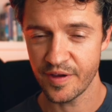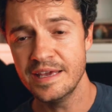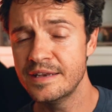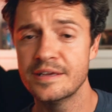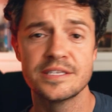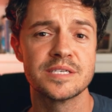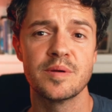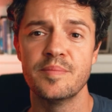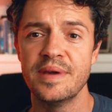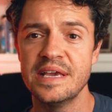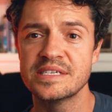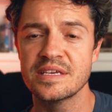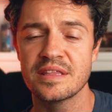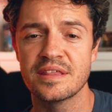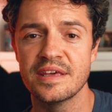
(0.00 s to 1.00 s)
He did some
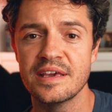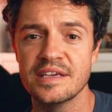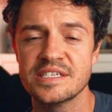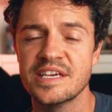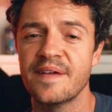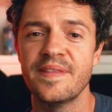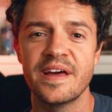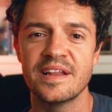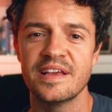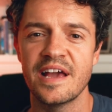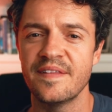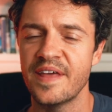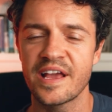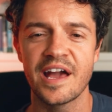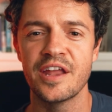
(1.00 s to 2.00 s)
amazing things. He had that he
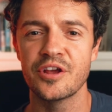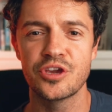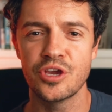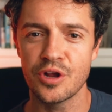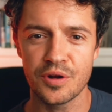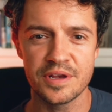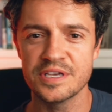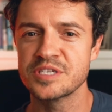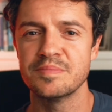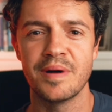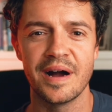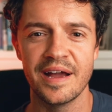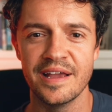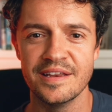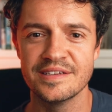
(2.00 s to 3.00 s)
had that kind of curious
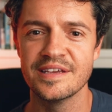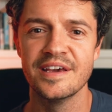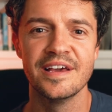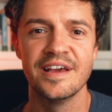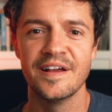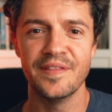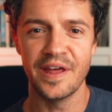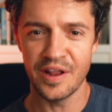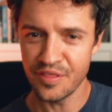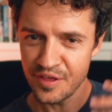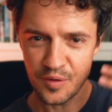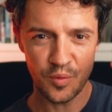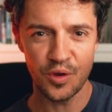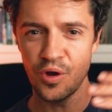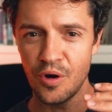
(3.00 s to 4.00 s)
mind that I
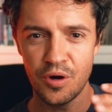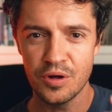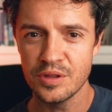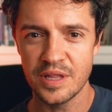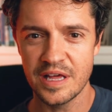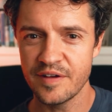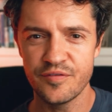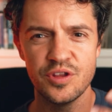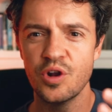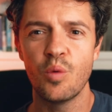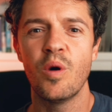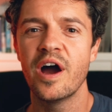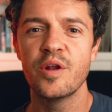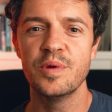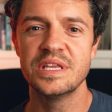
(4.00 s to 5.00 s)
think we all love. You know,
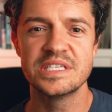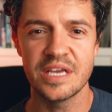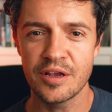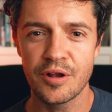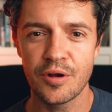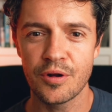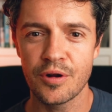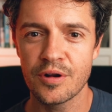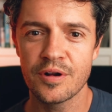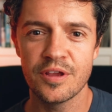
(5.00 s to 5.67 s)
why do we tinker?